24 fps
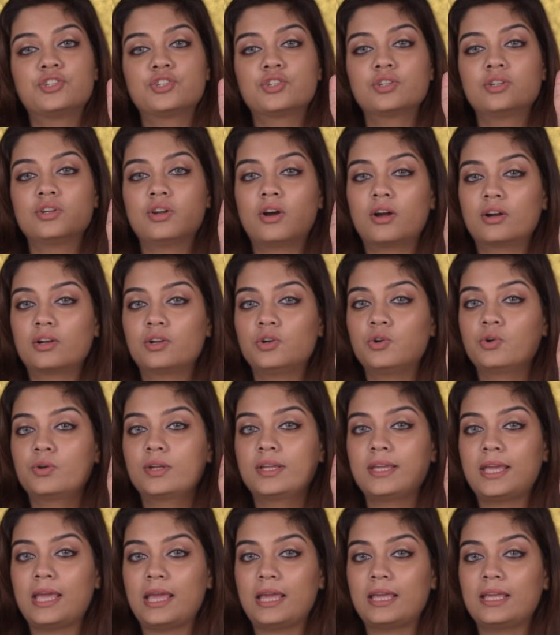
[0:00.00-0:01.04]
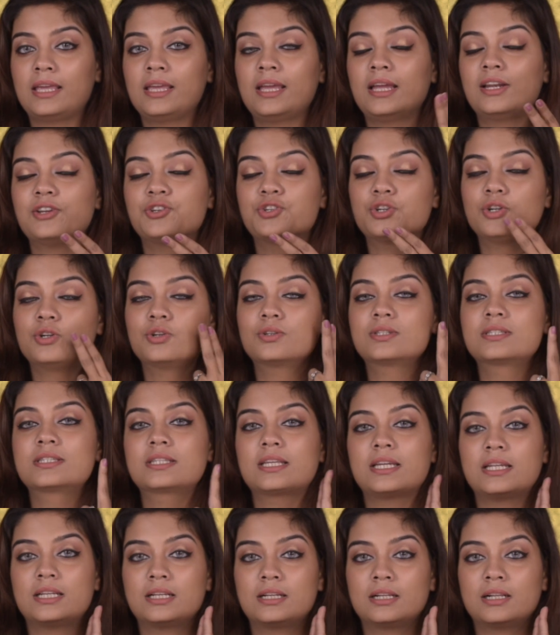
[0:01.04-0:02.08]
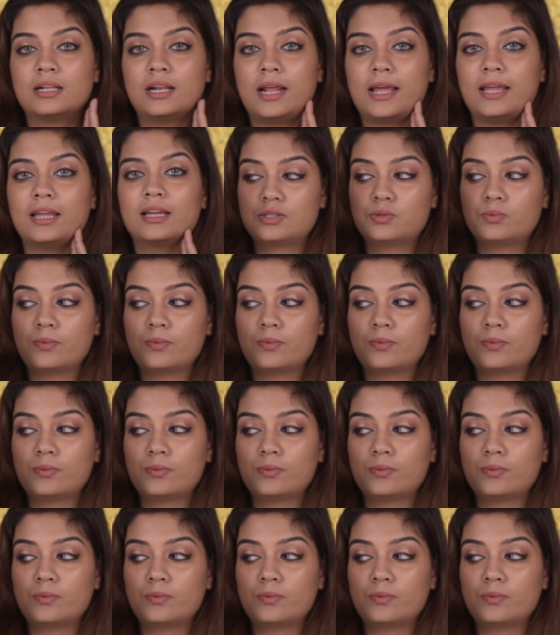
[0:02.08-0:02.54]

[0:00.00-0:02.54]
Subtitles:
should not look cakey and it should look skin-like.